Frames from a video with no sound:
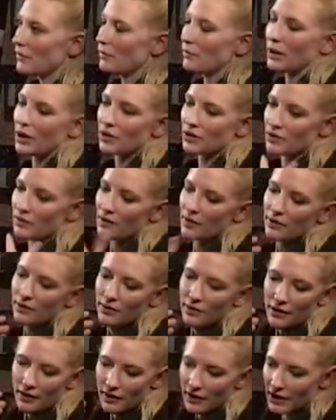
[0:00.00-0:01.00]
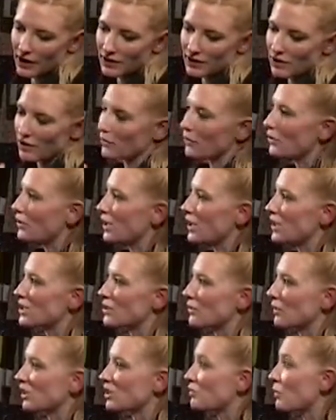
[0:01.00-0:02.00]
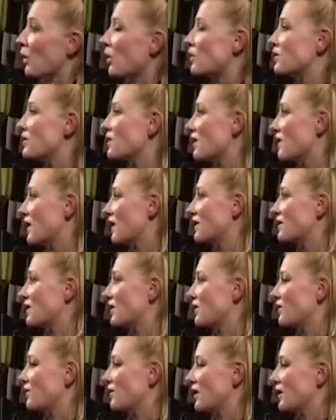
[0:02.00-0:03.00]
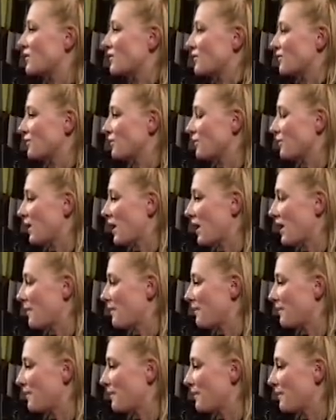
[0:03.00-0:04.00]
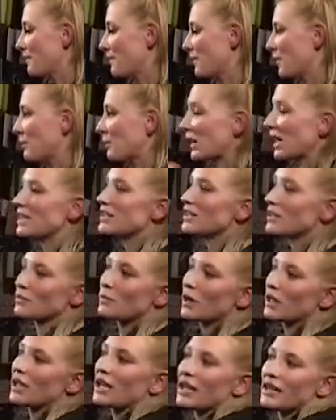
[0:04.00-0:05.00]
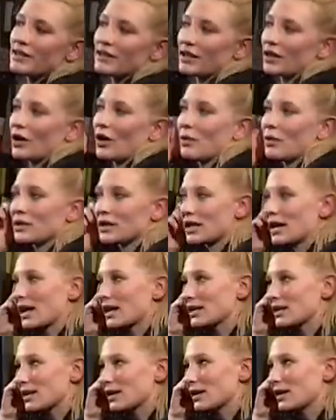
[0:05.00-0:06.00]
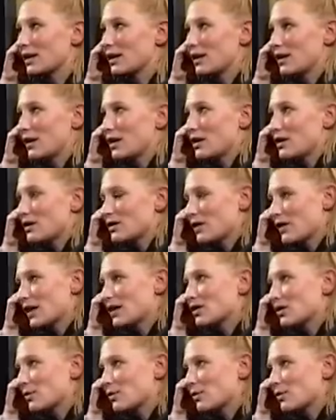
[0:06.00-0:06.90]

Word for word: because of the, the things that you need to expose and the things that you need to, um, the places one needs to go as an actor. So that's